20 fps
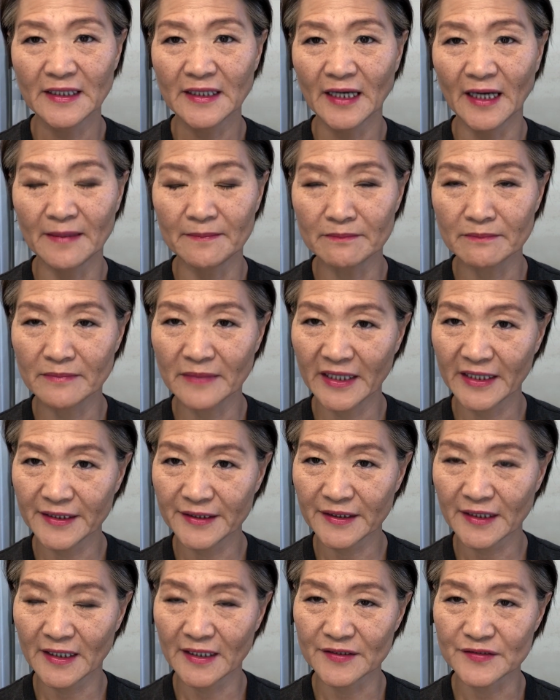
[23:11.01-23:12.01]
and
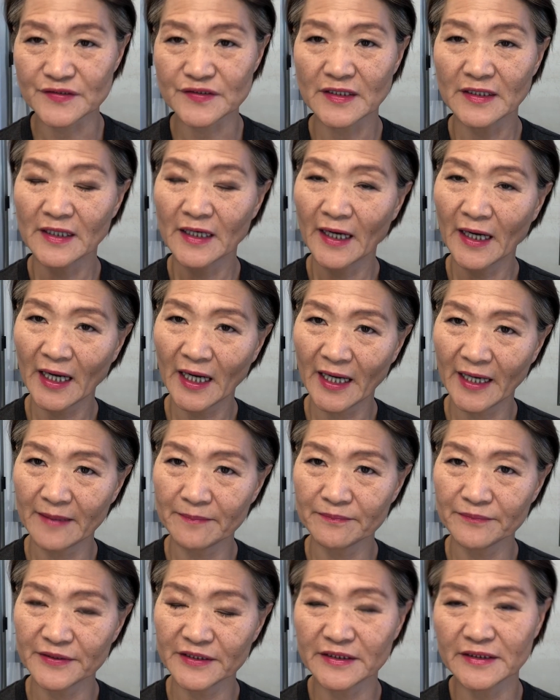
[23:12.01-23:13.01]
make us
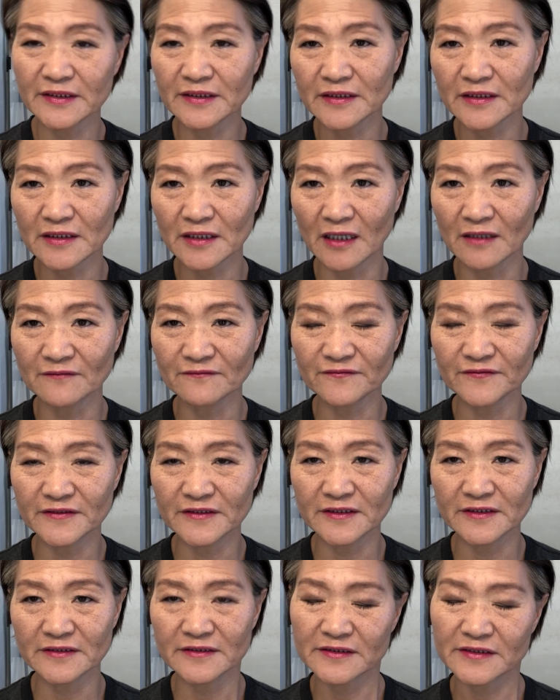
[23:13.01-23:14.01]
happy,
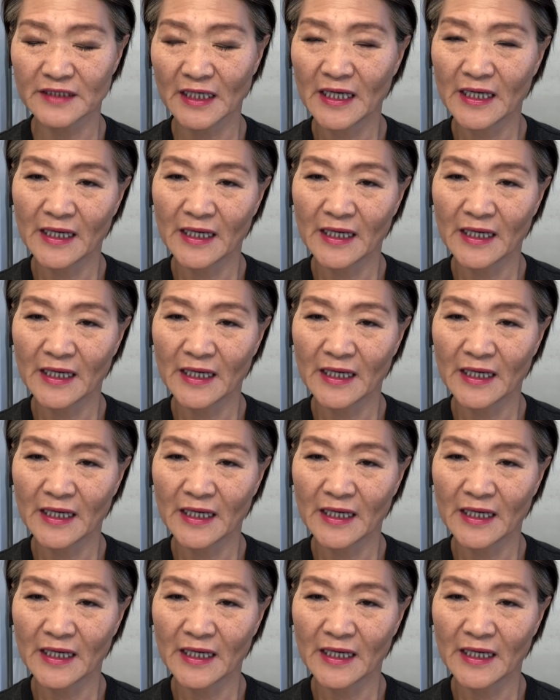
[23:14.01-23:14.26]
confident,